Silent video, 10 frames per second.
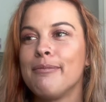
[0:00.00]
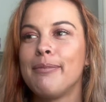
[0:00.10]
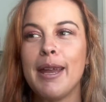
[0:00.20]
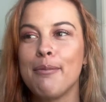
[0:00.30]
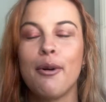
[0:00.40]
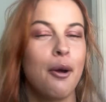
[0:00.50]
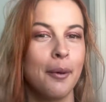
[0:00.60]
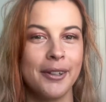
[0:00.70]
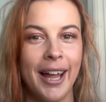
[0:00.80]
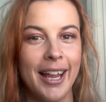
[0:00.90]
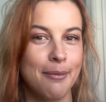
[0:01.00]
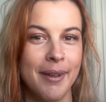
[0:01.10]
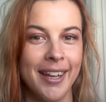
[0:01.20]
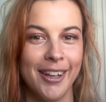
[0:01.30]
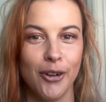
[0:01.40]
people who are like
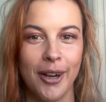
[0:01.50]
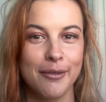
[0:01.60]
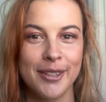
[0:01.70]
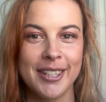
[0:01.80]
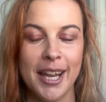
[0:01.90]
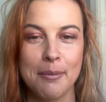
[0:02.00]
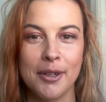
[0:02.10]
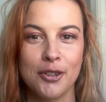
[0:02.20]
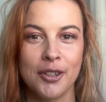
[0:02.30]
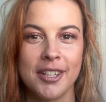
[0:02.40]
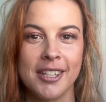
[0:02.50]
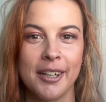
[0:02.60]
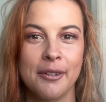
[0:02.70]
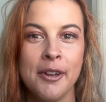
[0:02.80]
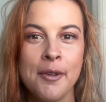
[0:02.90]
me, who have the same interest
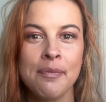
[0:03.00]
in